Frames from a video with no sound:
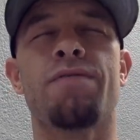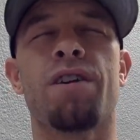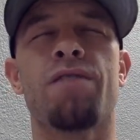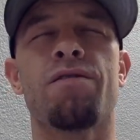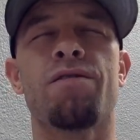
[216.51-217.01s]

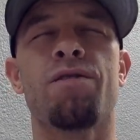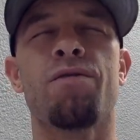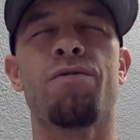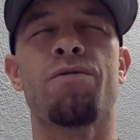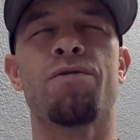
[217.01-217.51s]
Father. And
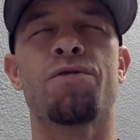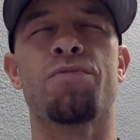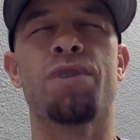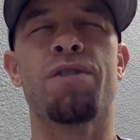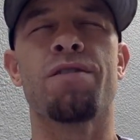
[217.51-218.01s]
though your
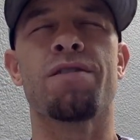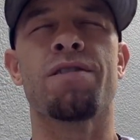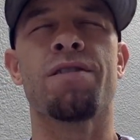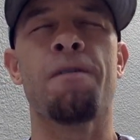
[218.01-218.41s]
spirit